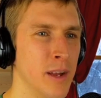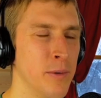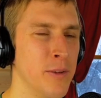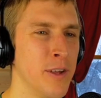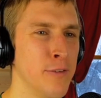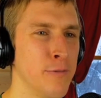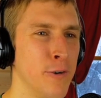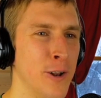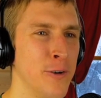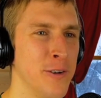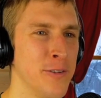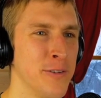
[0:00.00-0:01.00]
Yeah, but you get
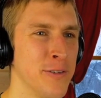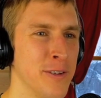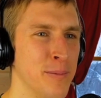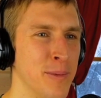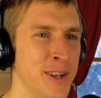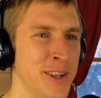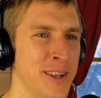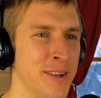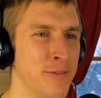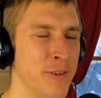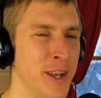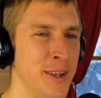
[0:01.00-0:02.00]
followers and
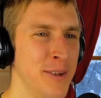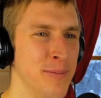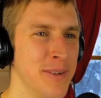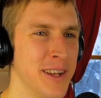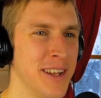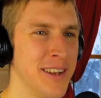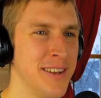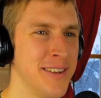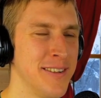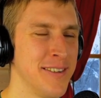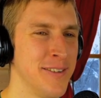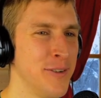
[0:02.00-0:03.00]
money and fame,
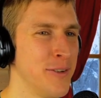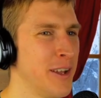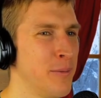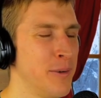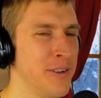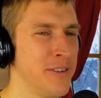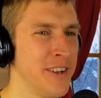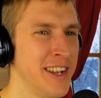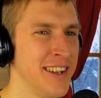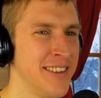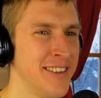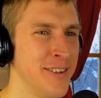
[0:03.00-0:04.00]
and you get
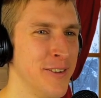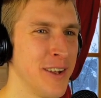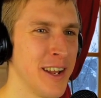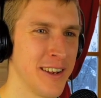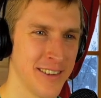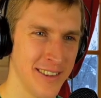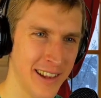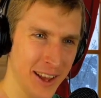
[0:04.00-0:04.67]
appreciated and you get